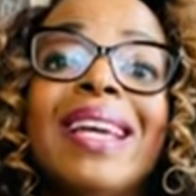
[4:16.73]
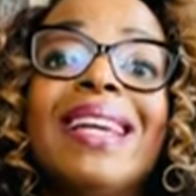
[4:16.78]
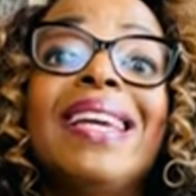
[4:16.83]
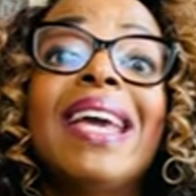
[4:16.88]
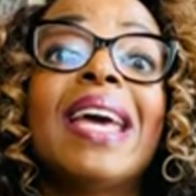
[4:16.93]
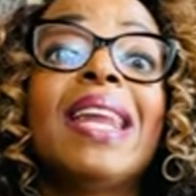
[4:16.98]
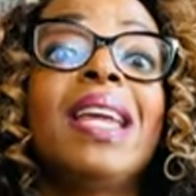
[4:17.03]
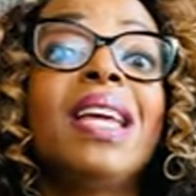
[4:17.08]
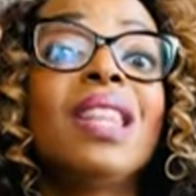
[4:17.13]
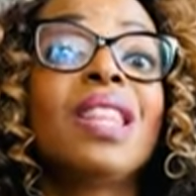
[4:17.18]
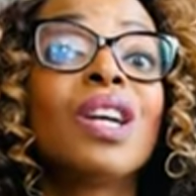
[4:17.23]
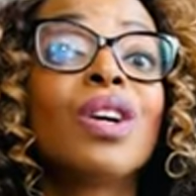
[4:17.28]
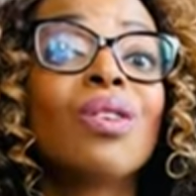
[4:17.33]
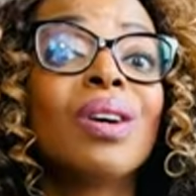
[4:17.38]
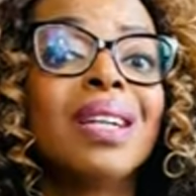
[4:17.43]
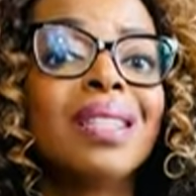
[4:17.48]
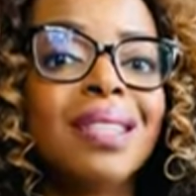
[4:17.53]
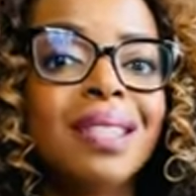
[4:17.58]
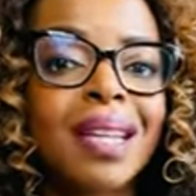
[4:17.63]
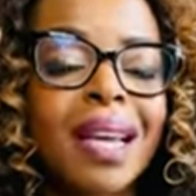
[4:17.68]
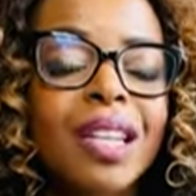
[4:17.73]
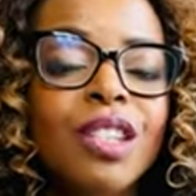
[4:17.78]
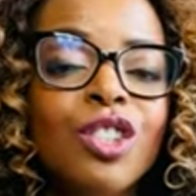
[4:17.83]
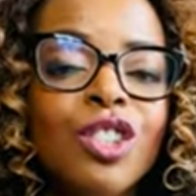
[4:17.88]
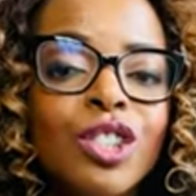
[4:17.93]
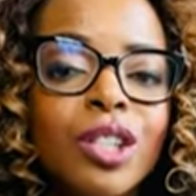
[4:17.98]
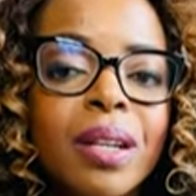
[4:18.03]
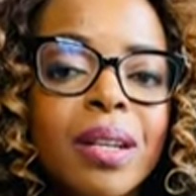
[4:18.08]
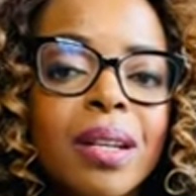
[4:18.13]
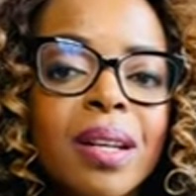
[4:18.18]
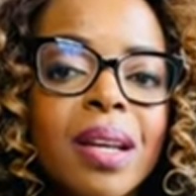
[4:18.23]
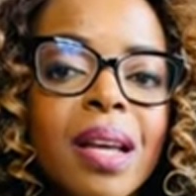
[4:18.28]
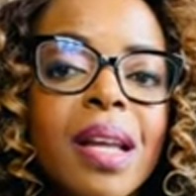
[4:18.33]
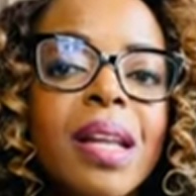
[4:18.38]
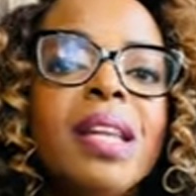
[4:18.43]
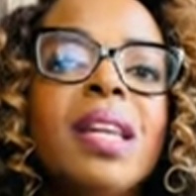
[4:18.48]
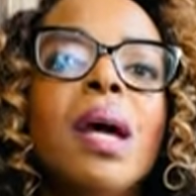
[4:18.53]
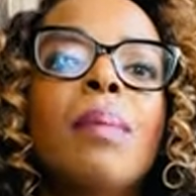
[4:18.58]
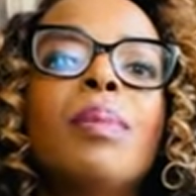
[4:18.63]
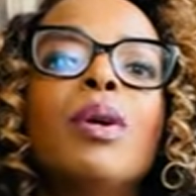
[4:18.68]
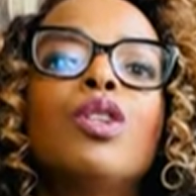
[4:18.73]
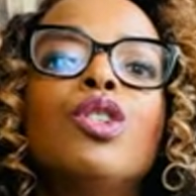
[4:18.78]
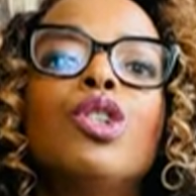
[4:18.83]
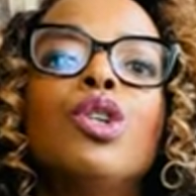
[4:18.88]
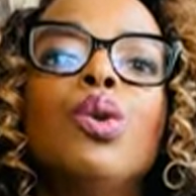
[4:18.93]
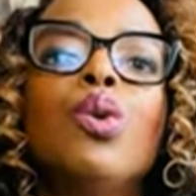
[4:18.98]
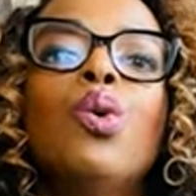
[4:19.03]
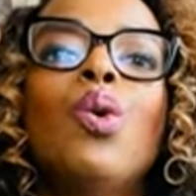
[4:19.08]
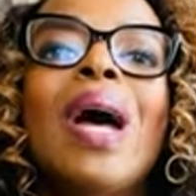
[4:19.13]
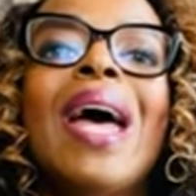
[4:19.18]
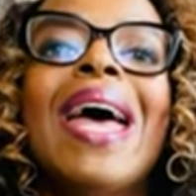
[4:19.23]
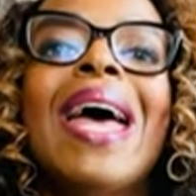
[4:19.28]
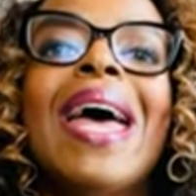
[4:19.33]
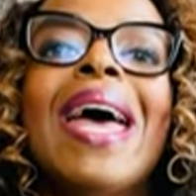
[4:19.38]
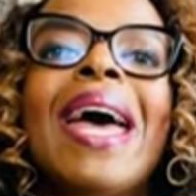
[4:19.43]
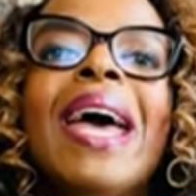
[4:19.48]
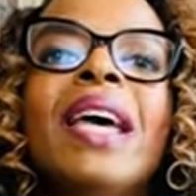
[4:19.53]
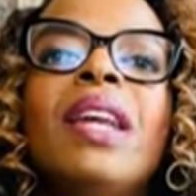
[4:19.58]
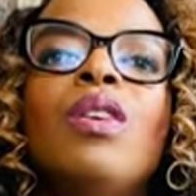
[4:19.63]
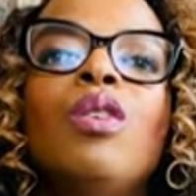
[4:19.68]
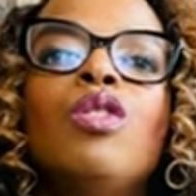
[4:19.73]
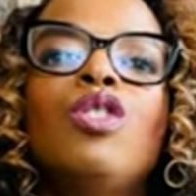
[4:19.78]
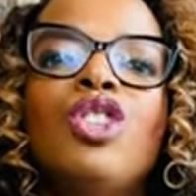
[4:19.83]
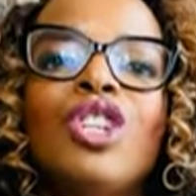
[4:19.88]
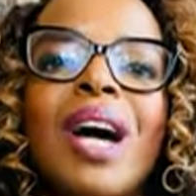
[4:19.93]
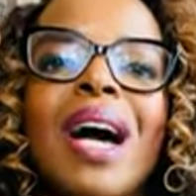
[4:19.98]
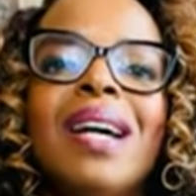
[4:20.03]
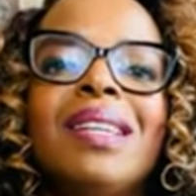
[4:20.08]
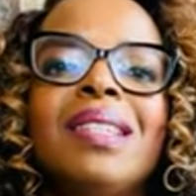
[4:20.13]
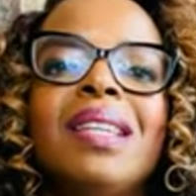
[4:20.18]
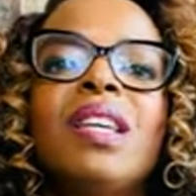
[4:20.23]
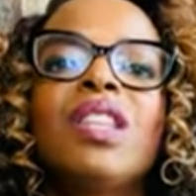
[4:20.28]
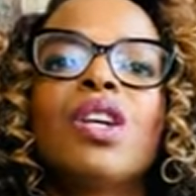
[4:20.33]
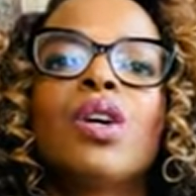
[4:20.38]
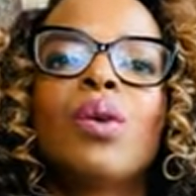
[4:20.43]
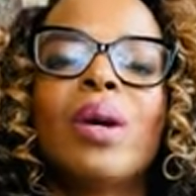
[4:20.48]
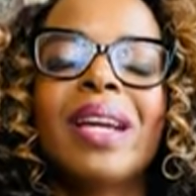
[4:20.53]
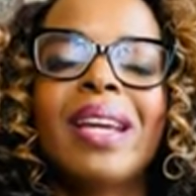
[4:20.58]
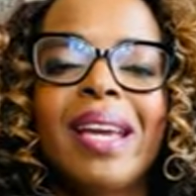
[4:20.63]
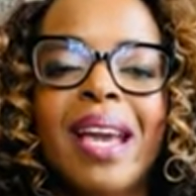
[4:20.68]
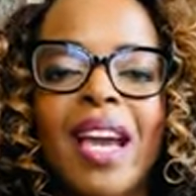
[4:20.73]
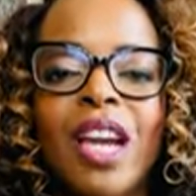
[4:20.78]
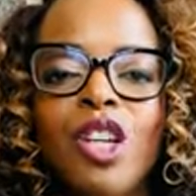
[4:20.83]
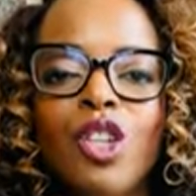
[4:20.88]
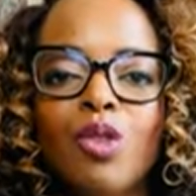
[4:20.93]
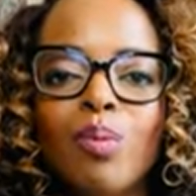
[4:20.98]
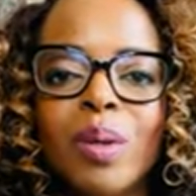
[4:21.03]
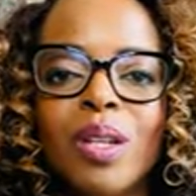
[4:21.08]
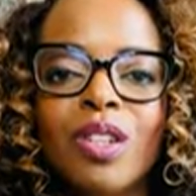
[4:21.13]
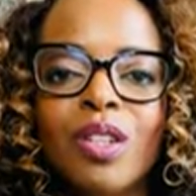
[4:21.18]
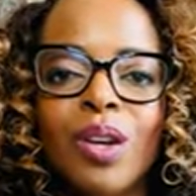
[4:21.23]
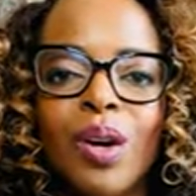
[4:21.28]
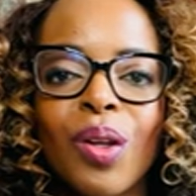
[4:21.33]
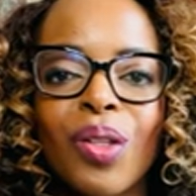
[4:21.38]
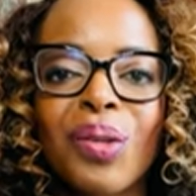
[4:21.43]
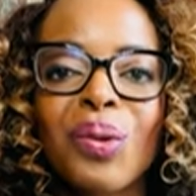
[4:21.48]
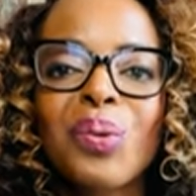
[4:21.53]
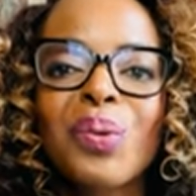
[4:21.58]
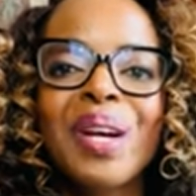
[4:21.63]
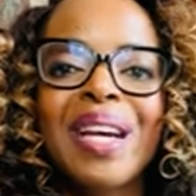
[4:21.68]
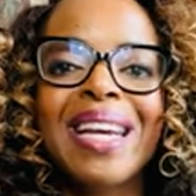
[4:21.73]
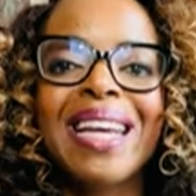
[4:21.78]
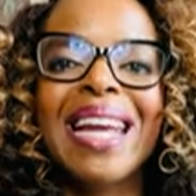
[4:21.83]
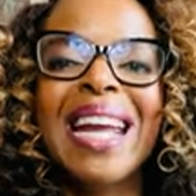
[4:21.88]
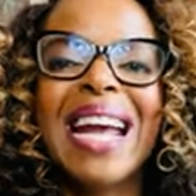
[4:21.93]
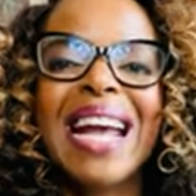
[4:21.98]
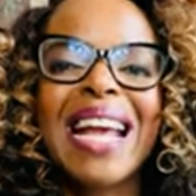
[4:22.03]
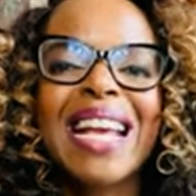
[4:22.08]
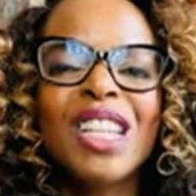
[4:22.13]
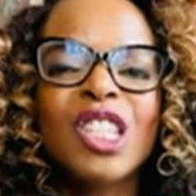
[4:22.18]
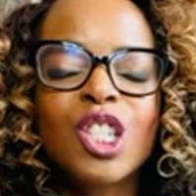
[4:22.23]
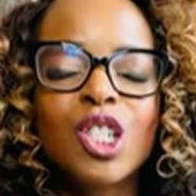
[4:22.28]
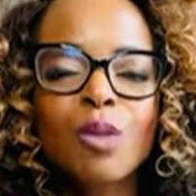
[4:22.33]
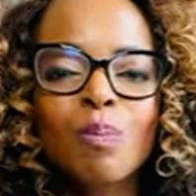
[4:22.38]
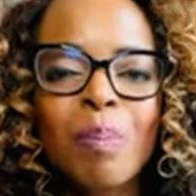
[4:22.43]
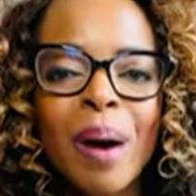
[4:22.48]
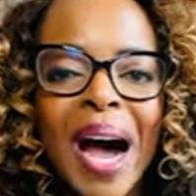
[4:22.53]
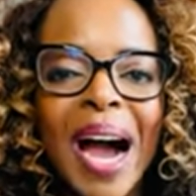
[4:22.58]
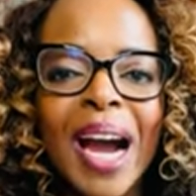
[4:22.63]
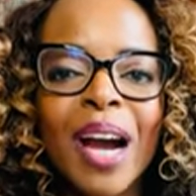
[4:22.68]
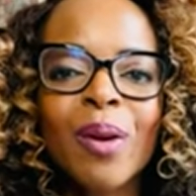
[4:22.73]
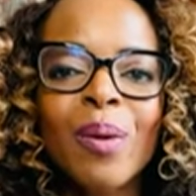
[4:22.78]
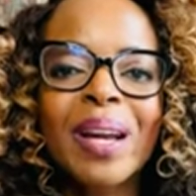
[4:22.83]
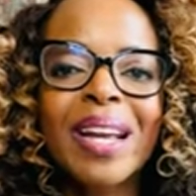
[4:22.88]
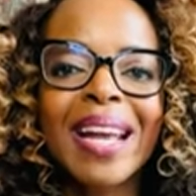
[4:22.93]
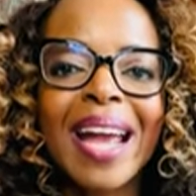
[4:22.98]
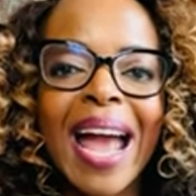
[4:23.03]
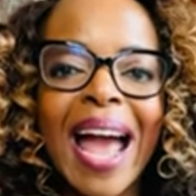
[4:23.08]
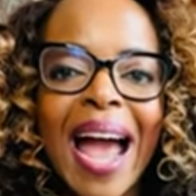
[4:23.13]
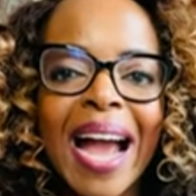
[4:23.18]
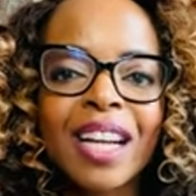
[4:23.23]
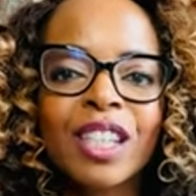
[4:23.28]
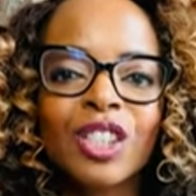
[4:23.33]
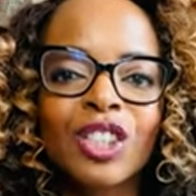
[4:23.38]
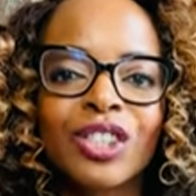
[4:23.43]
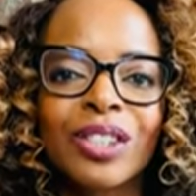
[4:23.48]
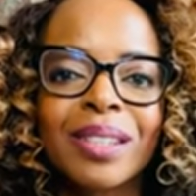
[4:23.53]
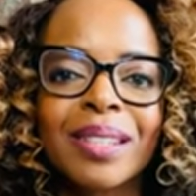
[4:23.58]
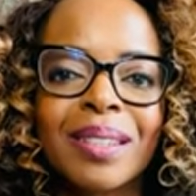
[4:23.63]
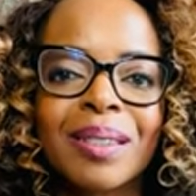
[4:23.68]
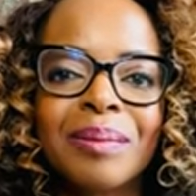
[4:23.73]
getting their attention. Number 2, energizing their engagement. 3, inspiring action.